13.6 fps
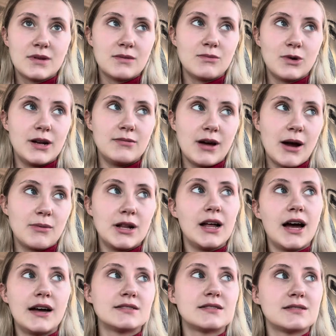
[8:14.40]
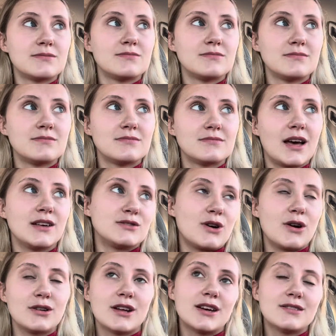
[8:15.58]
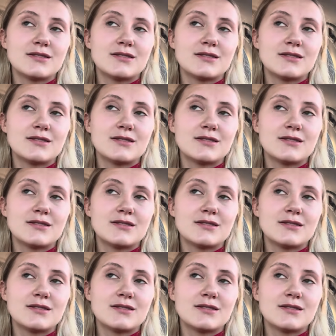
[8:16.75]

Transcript: when I realized I started it.